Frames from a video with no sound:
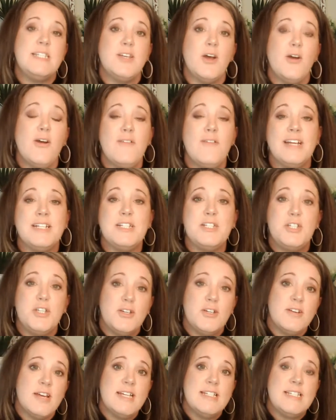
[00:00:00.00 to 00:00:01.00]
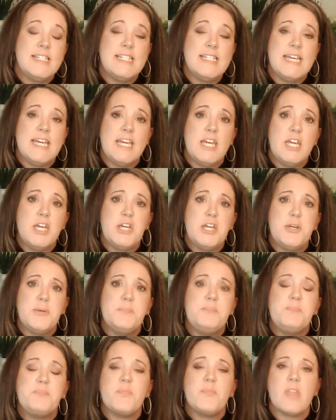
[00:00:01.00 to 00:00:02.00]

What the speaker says: so if I do not see you